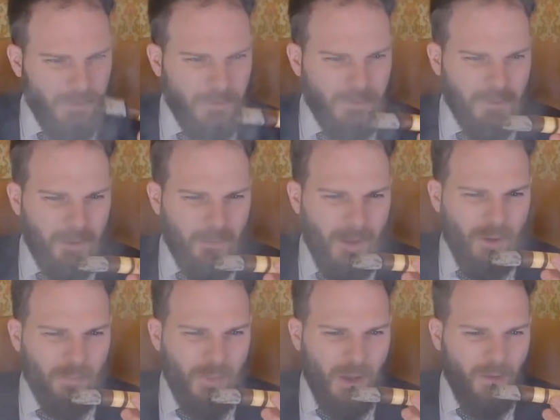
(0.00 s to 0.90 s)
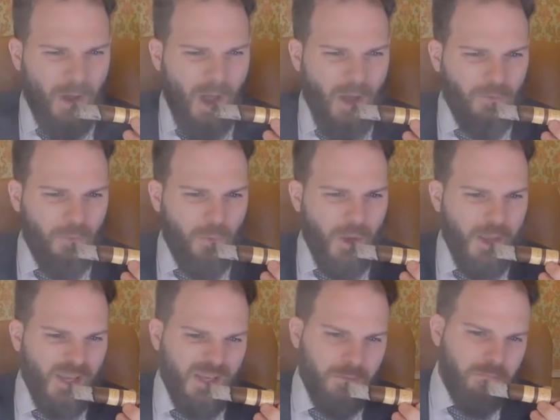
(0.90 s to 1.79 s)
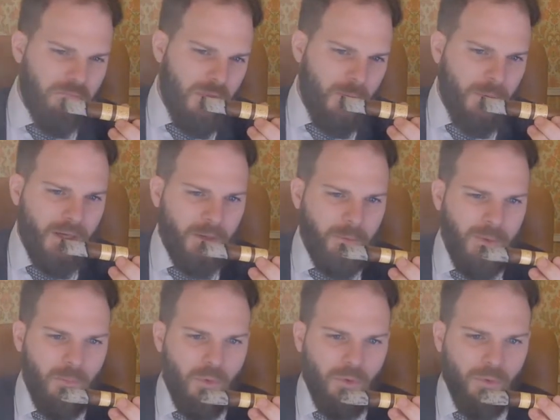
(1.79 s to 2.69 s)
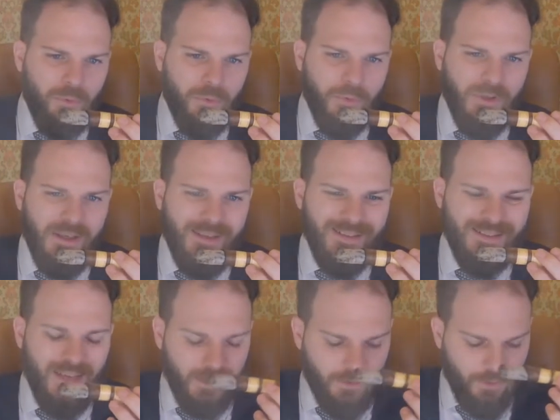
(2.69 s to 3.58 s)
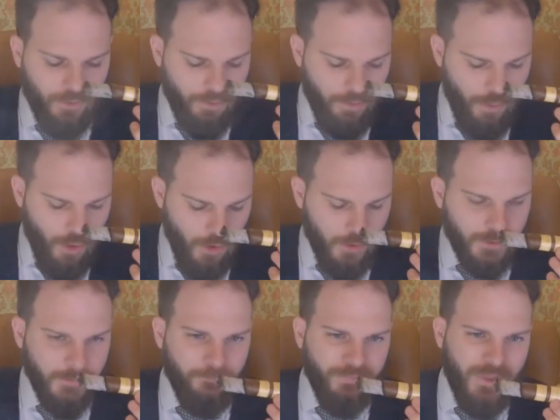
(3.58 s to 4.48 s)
So I'm about halfway, maybe a little bit more through the second third,